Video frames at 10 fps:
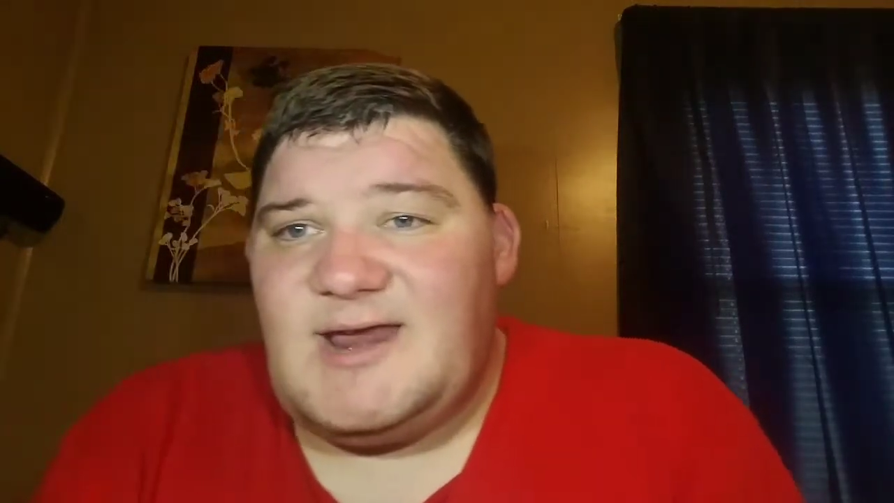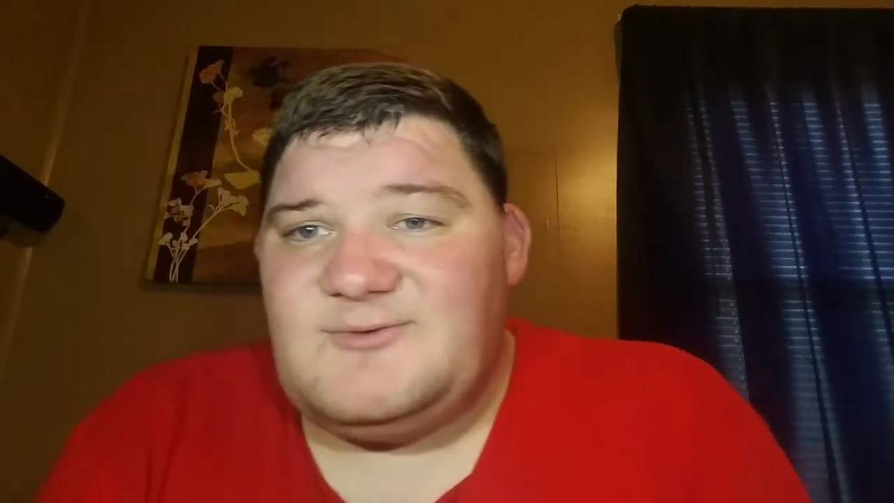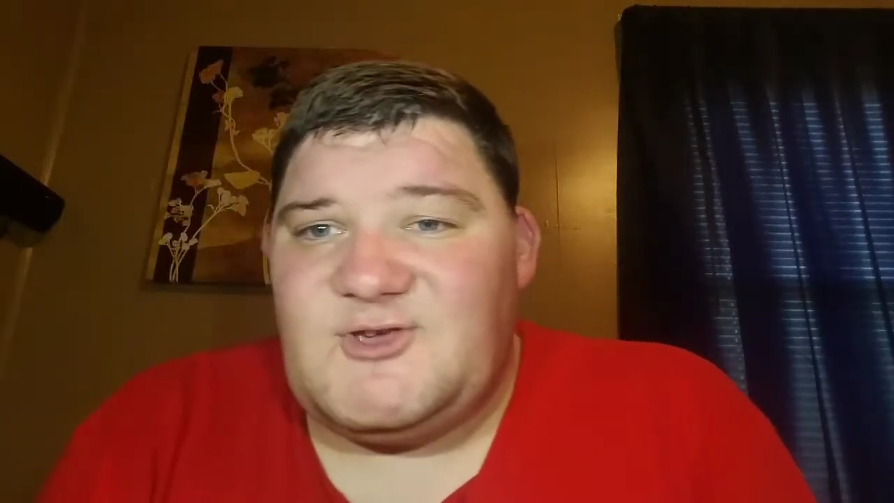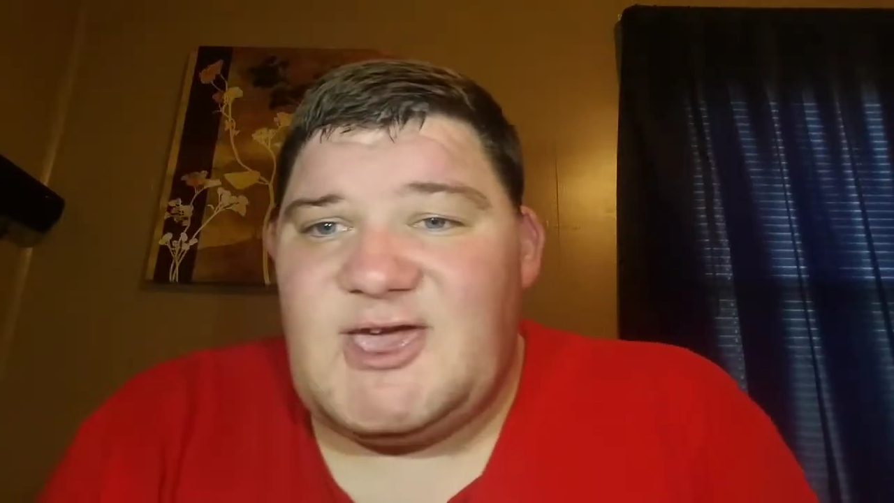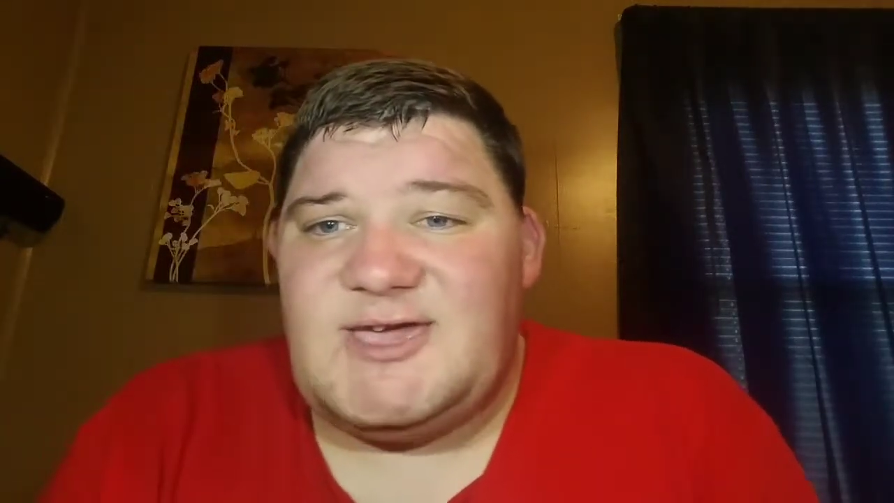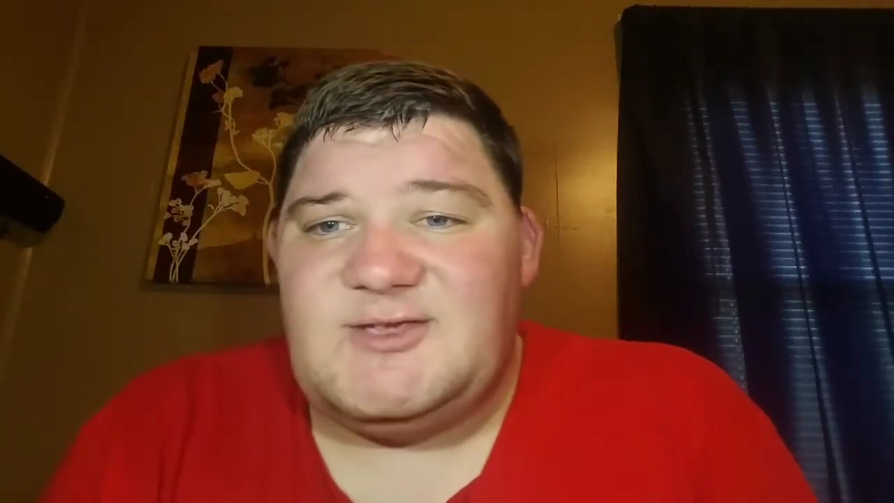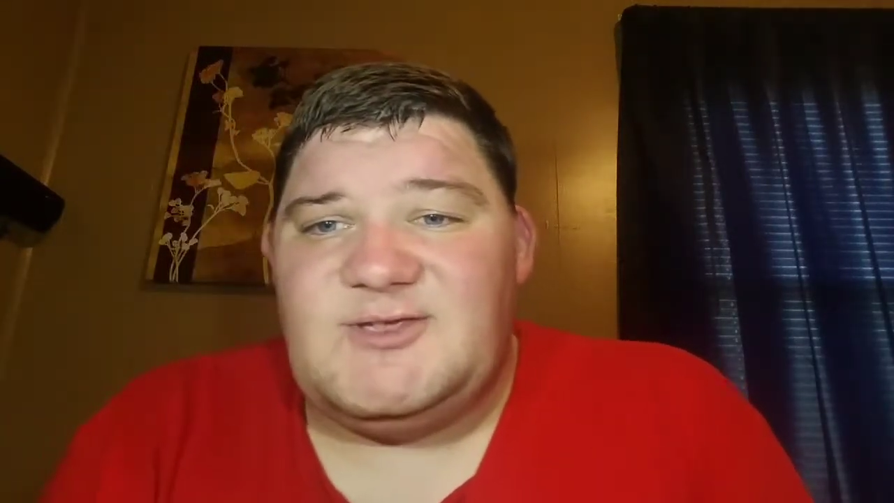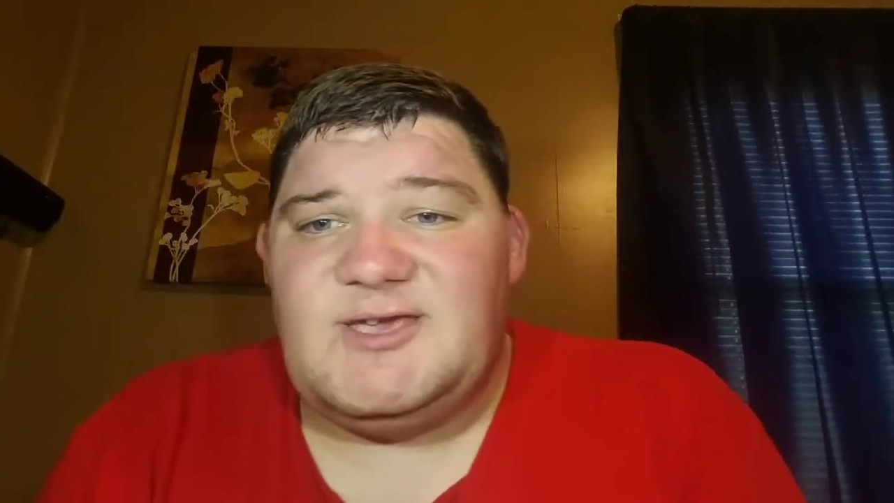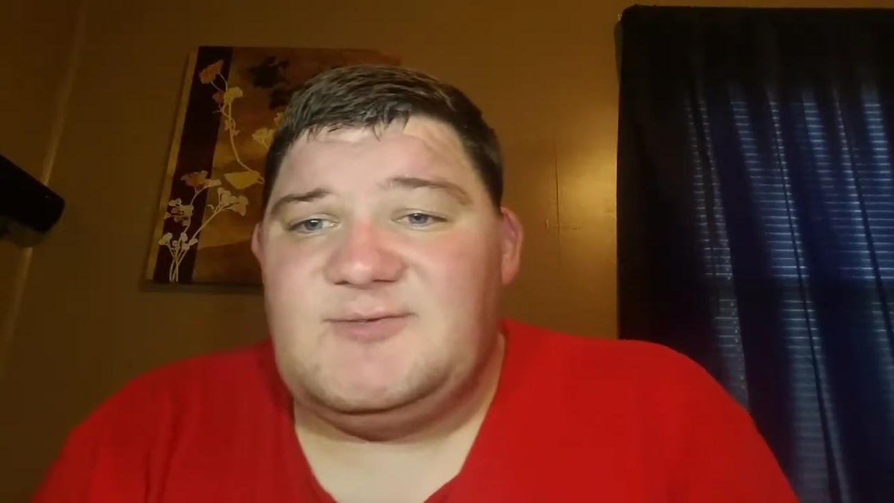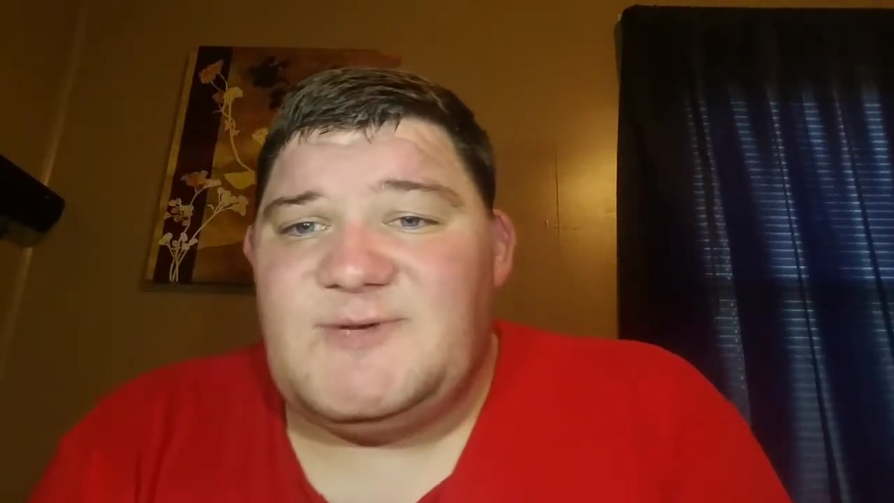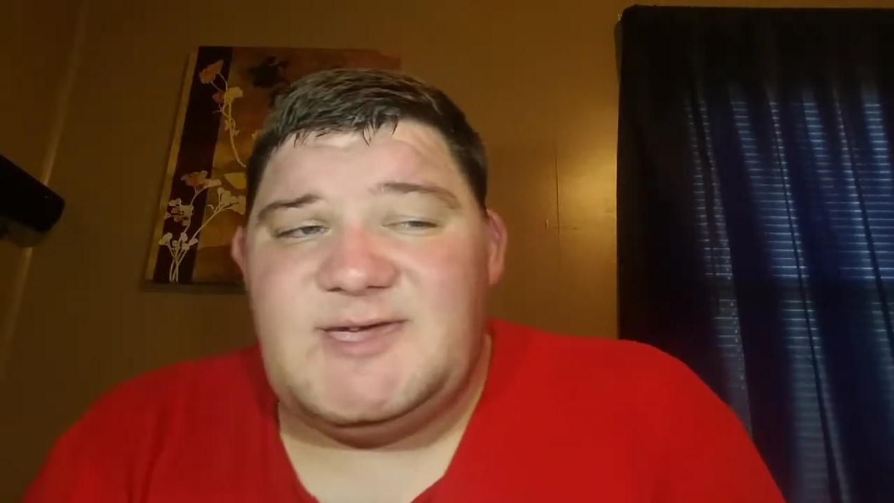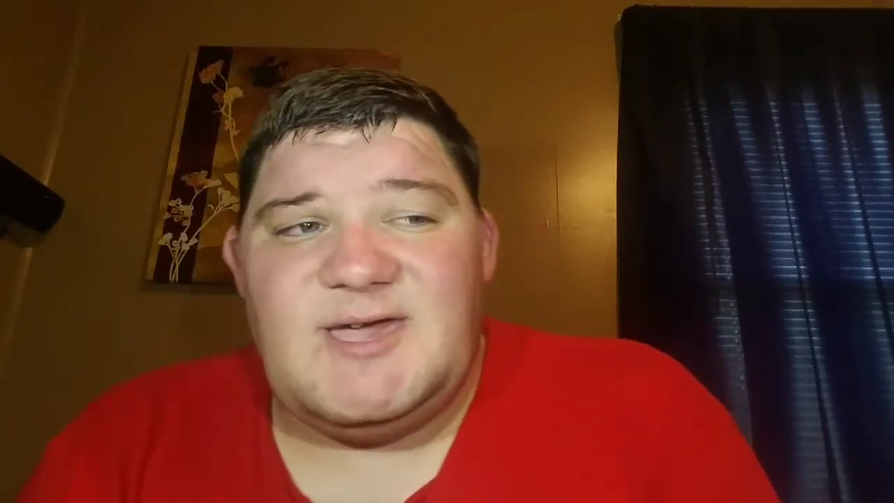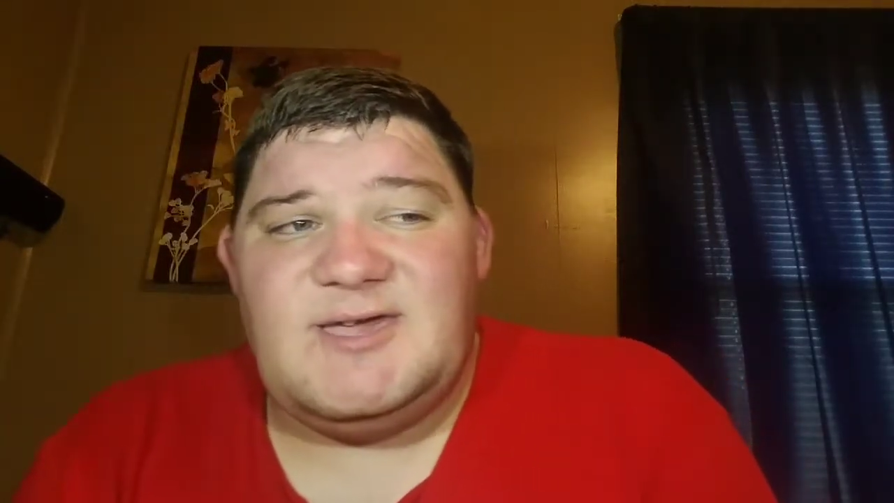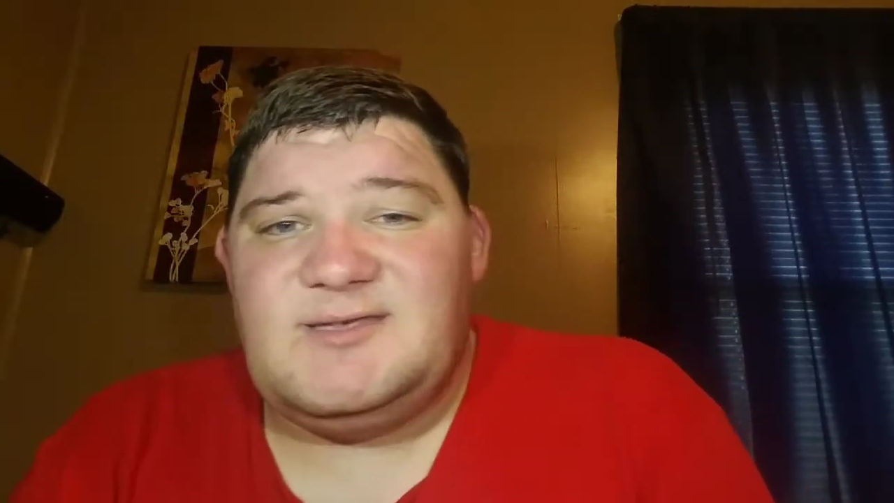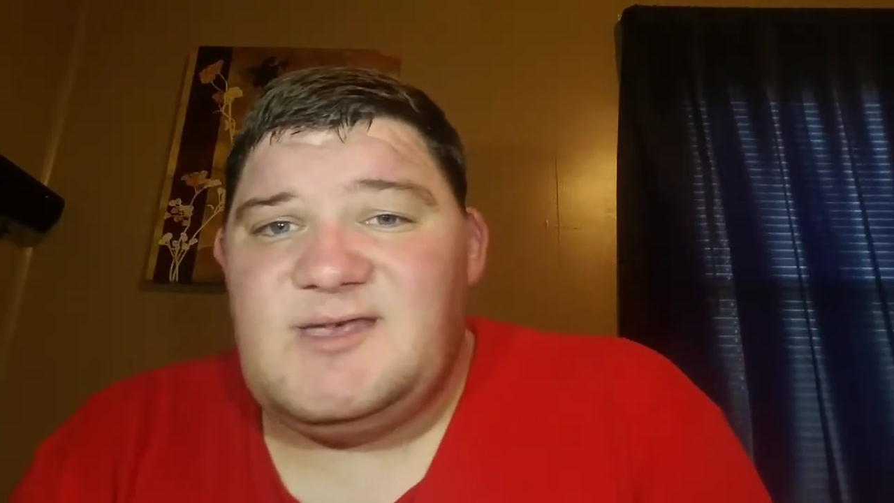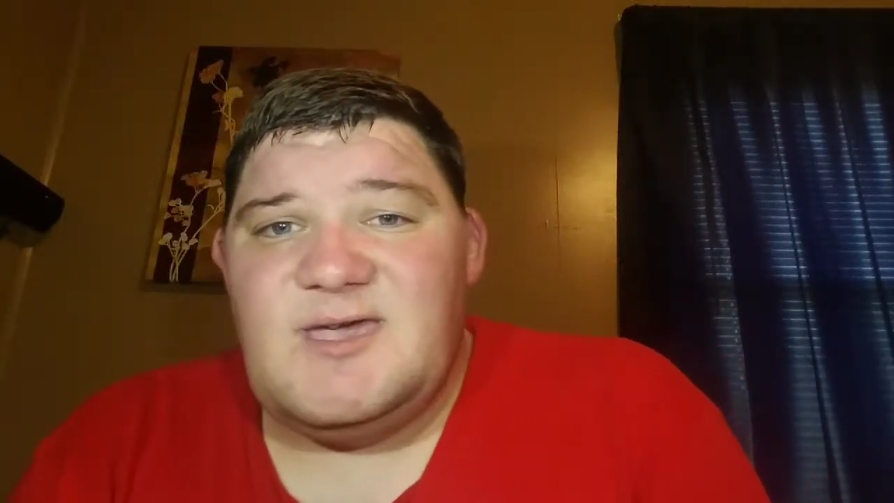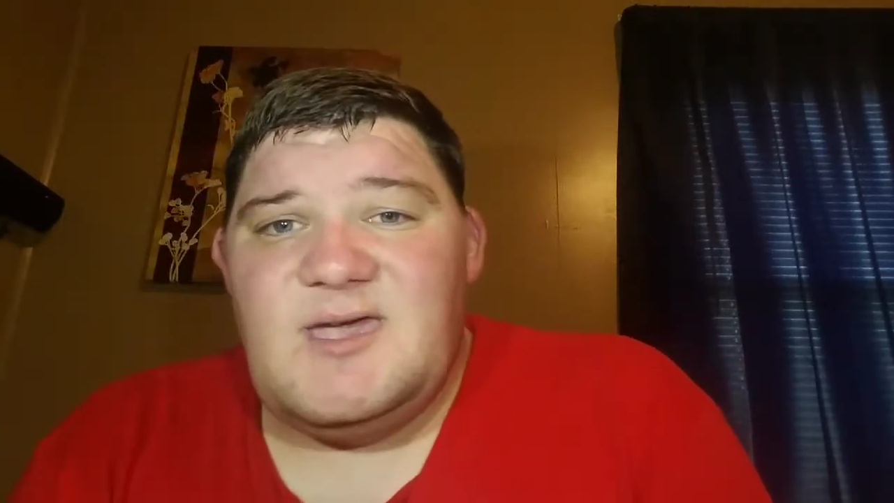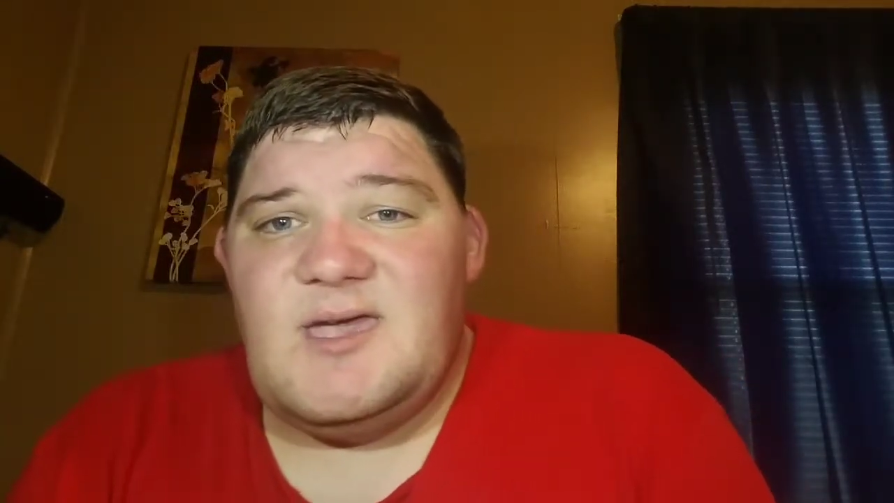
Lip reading: I've changed is because,